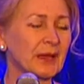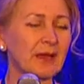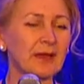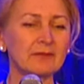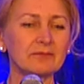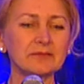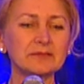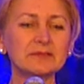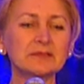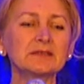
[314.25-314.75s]

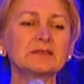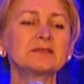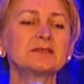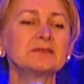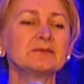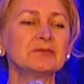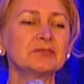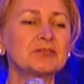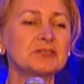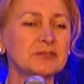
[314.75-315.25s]

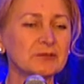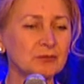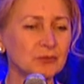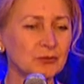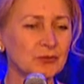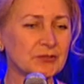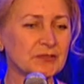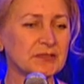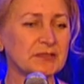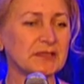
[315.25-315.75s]
evidence which
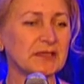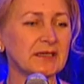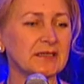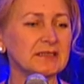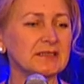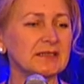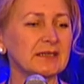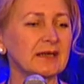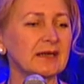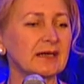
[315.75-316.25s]
supports this
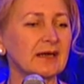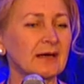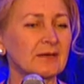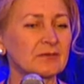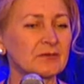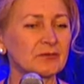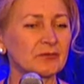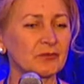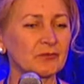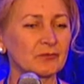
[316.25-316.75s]
idea
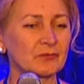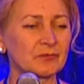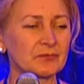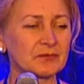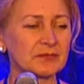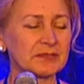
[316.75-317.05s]
comes from